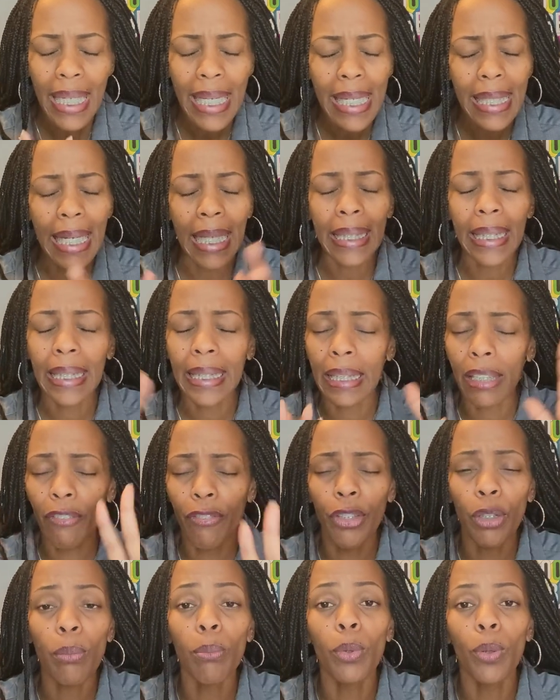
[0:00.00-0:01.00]
I can
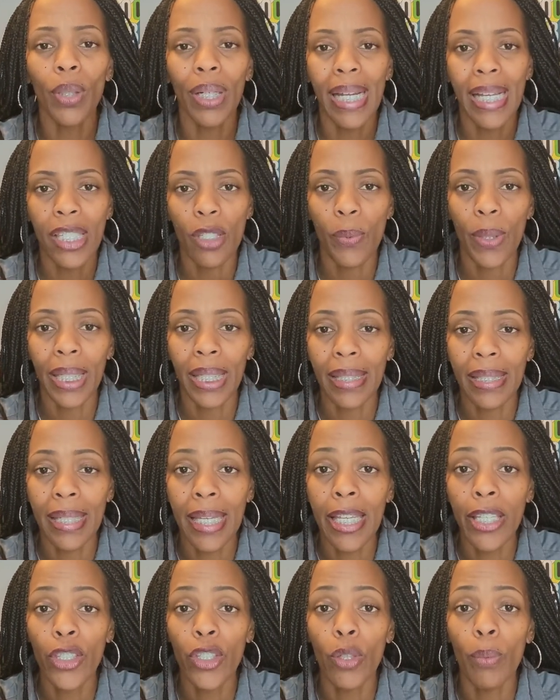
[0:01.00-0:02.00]
give you more as we
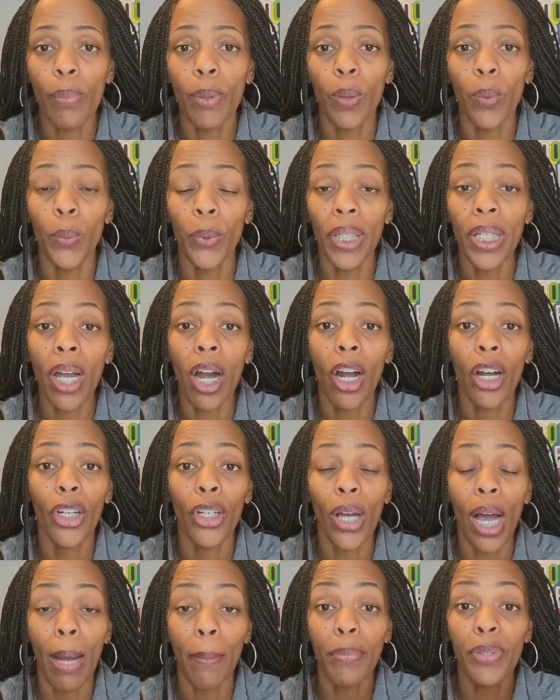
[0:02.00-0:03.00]
continue, but
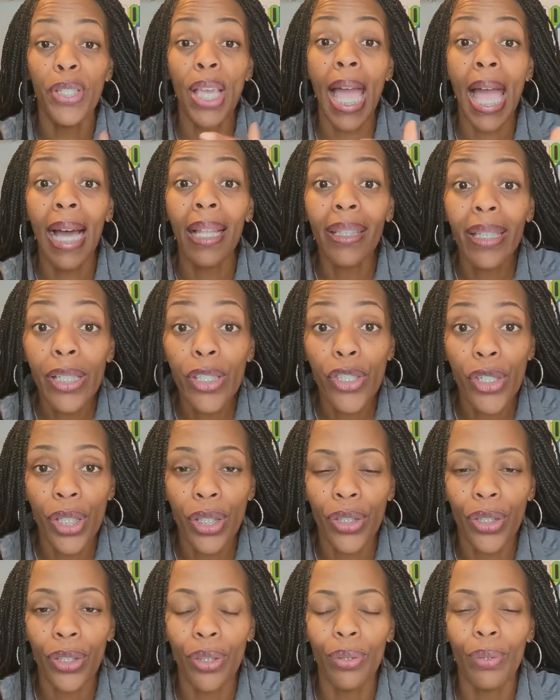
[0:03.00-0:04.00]
I'm
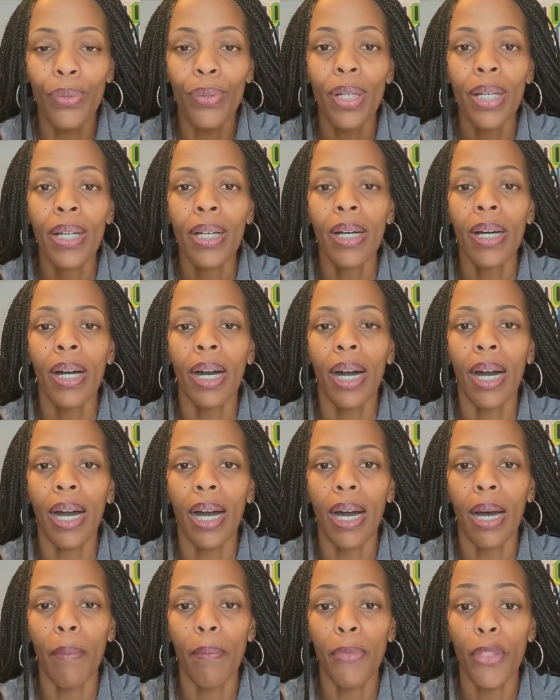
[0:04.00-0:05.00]
challenging you,
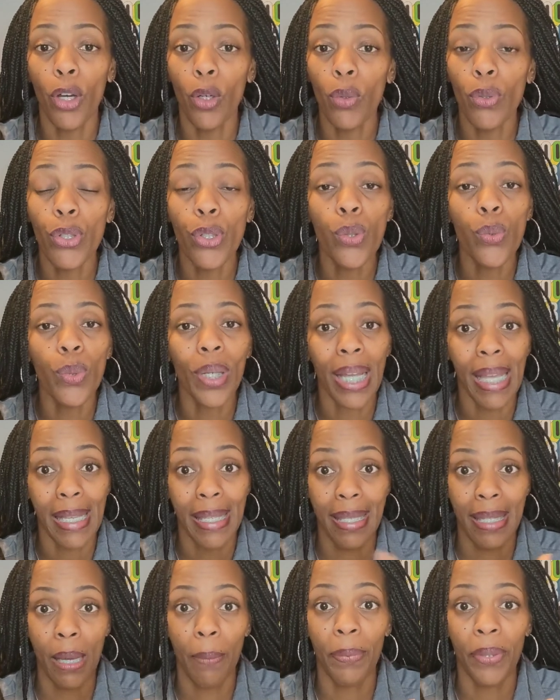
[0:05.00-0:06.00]
those who will
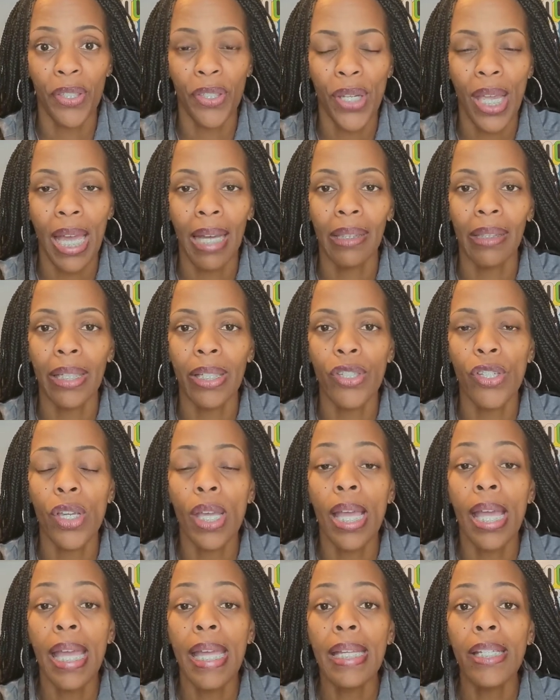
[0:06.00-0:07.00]
accept the challenge,
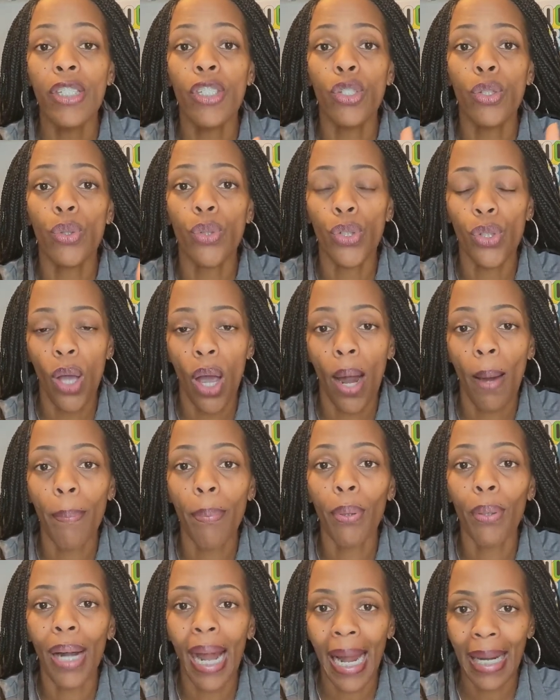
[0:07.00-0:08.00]
is to start
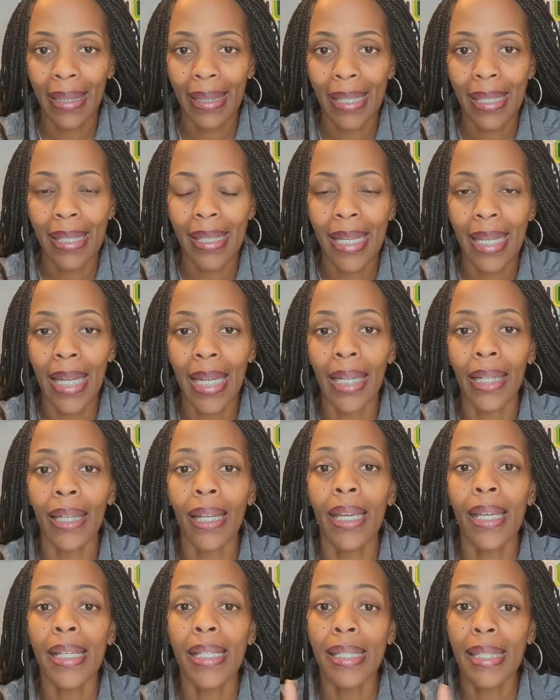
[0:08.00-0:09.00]

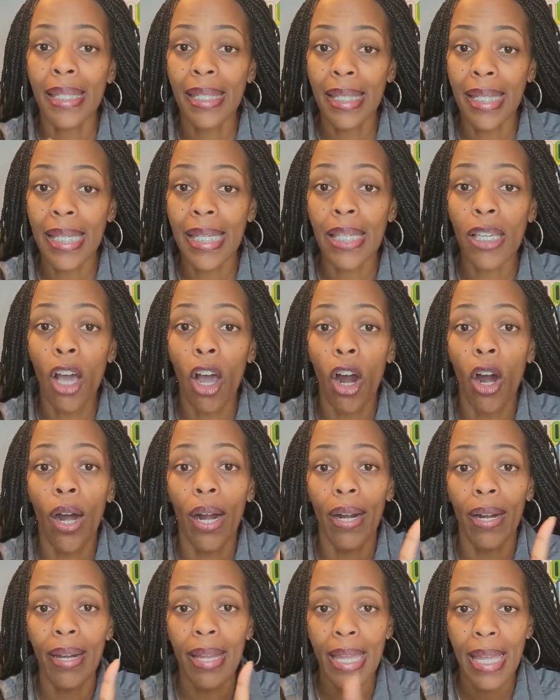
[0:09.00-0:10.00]
practicing
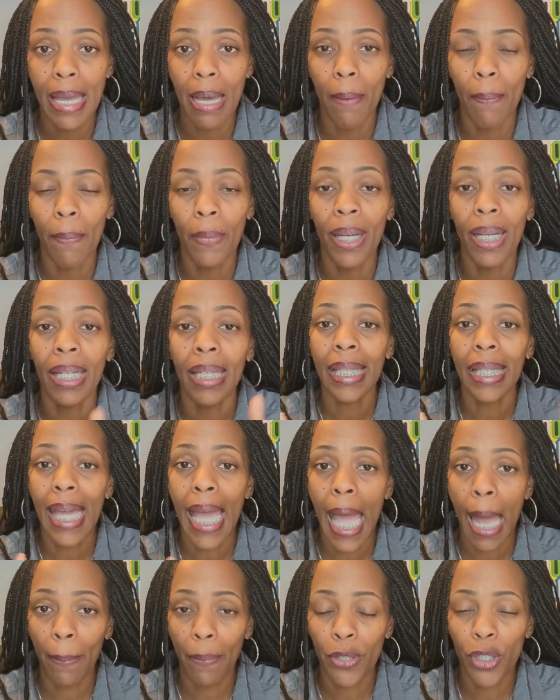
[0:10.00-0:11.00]
CRM,
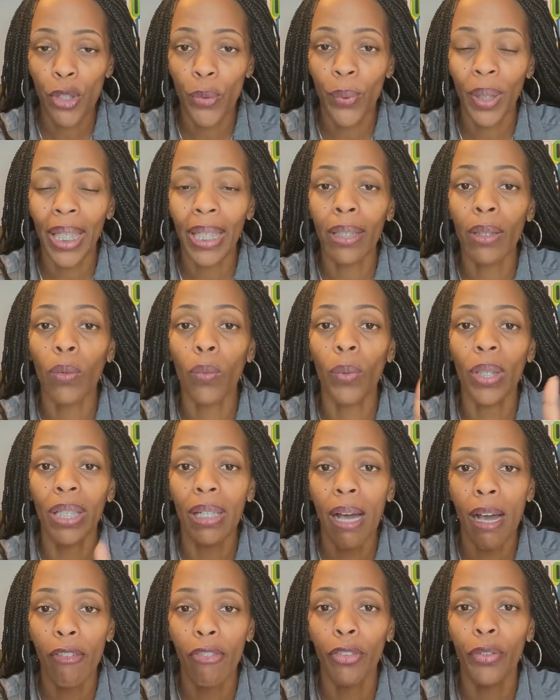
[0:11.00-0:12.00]
capturing
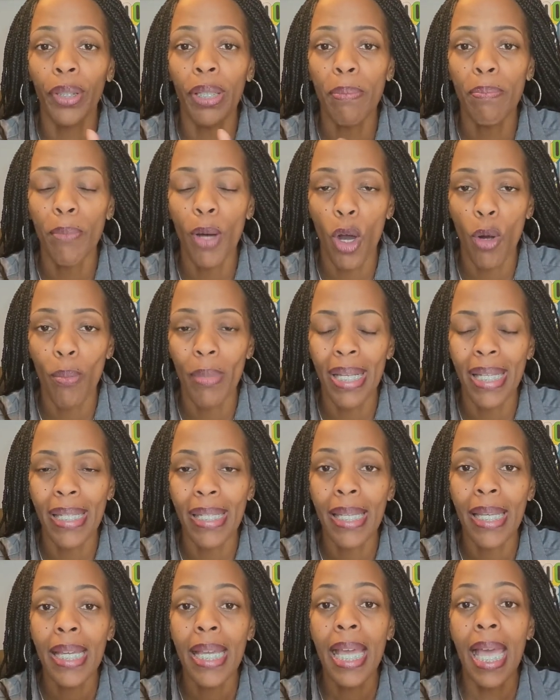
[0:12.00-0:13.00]
recovery
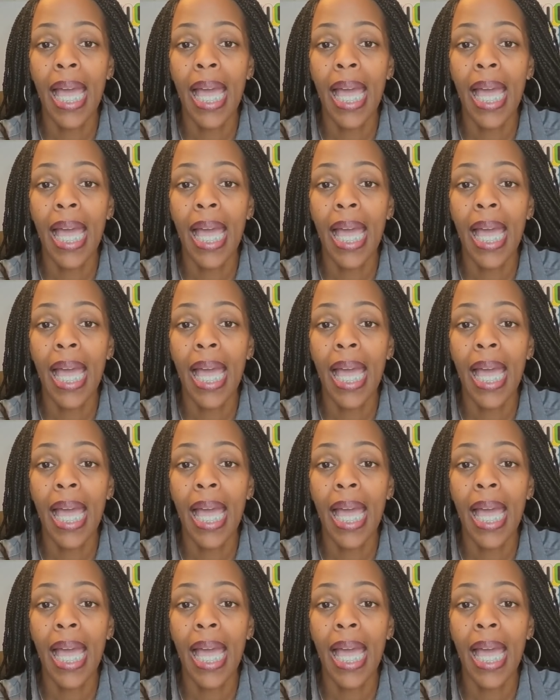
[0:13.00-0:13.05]
moments.